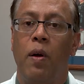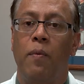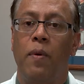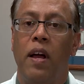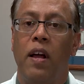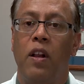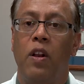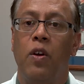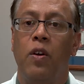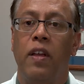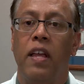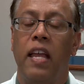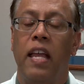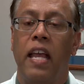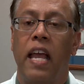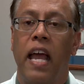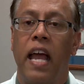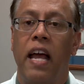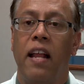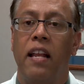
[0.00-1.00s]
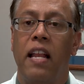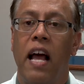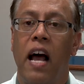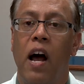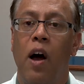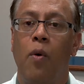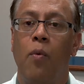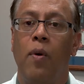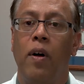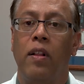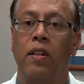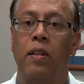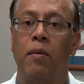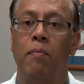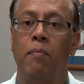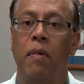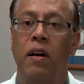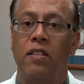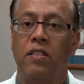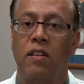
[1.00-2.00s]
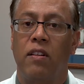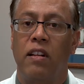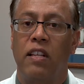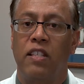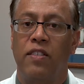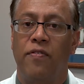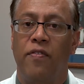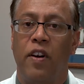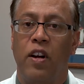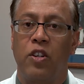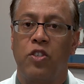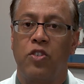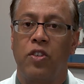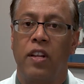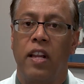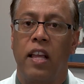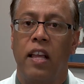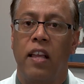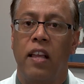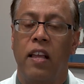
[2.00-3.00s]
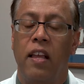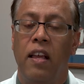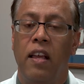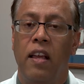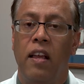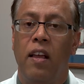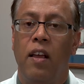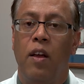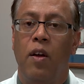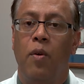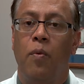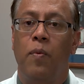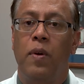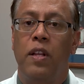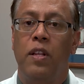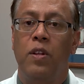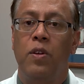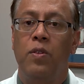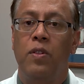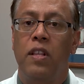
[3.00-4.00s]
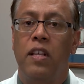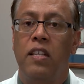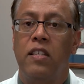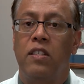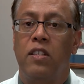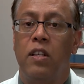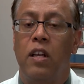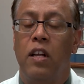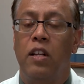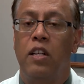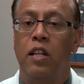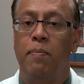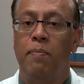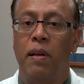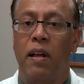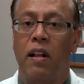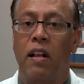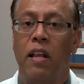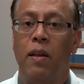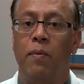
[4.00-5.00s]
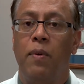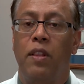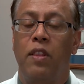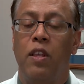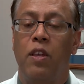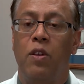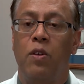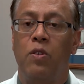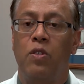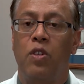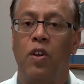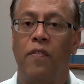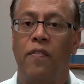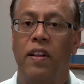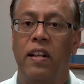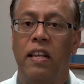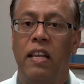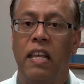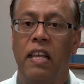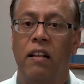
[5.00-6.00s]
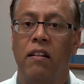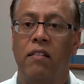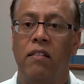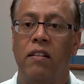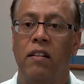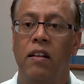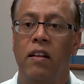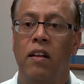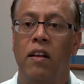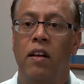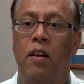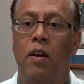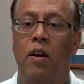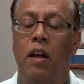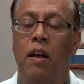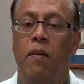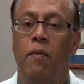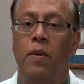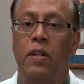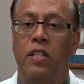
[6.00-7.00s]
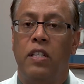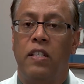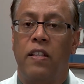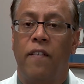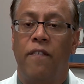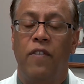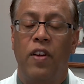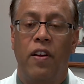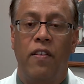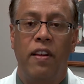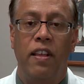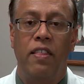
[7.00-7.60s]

we are looking at how well the muscle is functioning. We do this typically with the use of a needle, which is a very